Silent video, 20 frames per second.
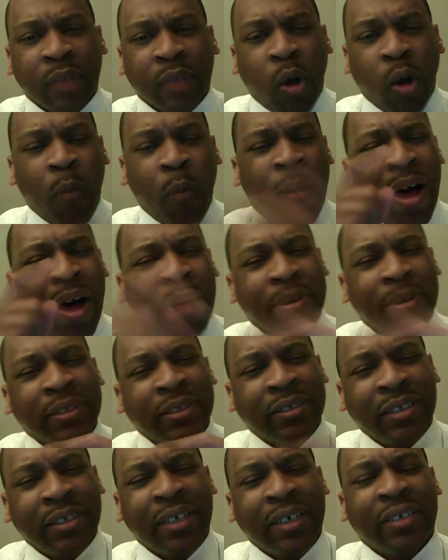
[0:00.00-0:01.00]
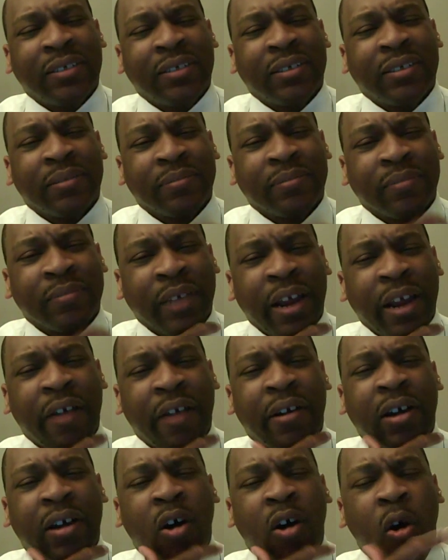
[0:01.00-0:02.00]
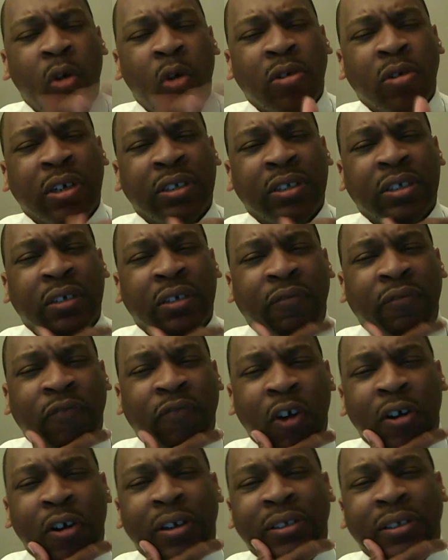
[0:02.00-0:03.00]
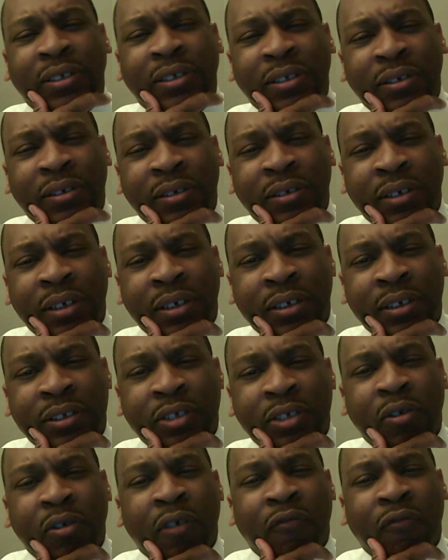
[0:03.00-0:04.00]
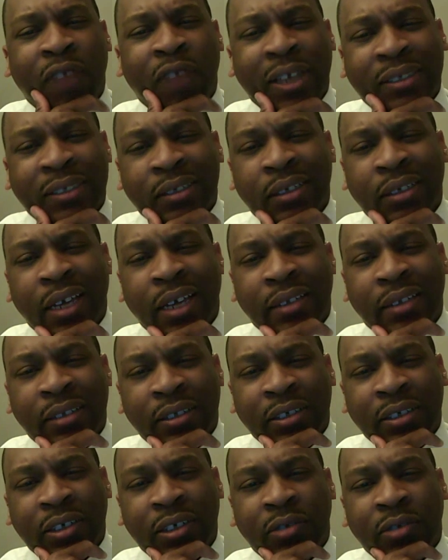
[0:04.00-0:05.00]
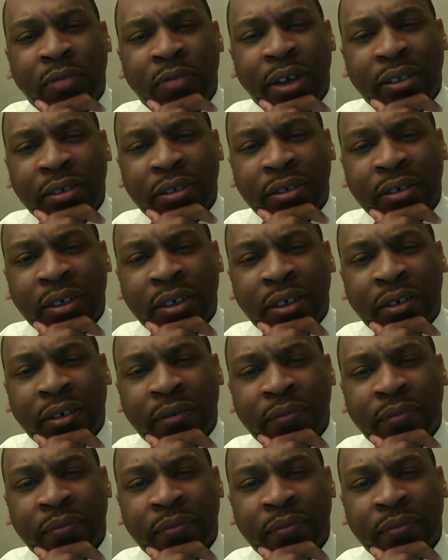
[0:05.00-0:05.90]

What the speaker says: Obama sent Eric Holder to Ferguson to investigate the situation there.